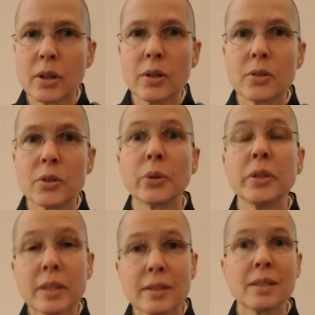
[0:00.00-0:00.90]
So on
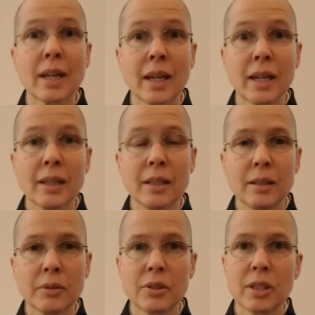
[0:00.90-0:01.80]
this day,
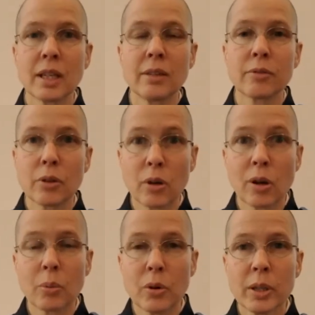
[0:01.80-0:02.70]
when she came for her
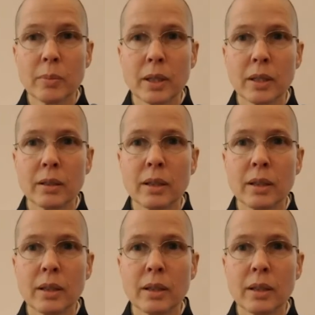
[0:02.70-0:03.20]
appointment